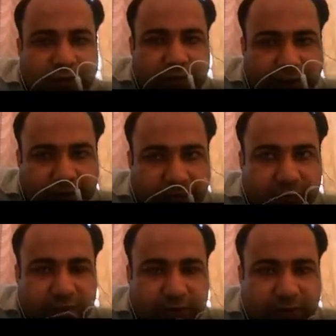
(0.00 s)
the
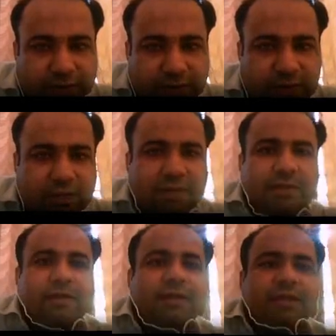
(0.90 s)
there
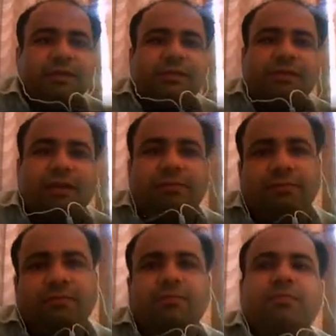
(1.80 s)
is
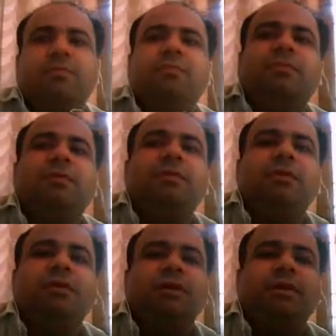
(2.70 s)
some
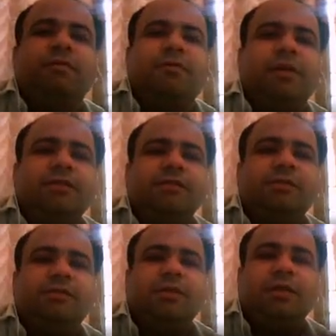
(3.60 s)

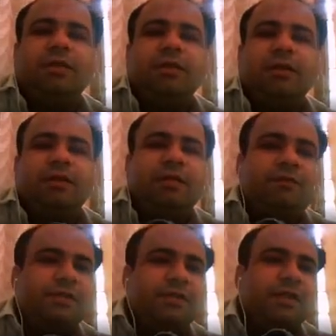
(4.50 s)
difference in the
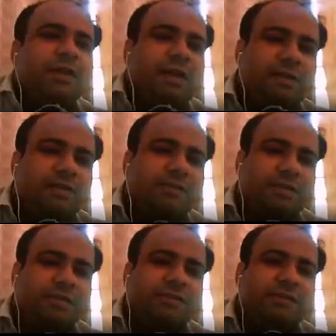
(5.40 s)
physical
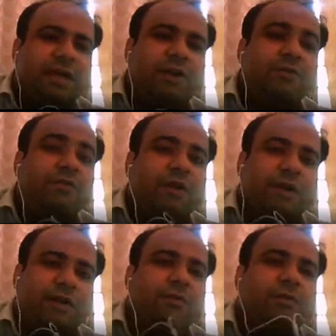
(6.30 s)
characteristics that you
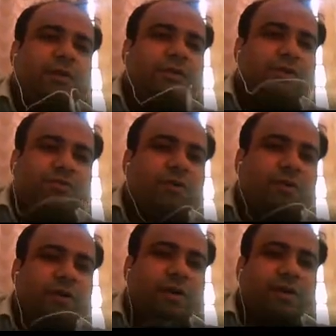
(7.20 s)
find out is
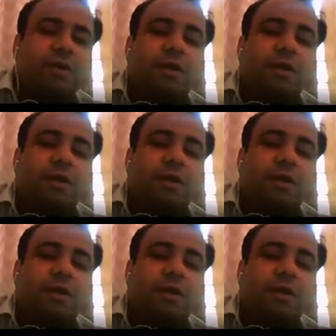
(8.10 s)
discontinuity.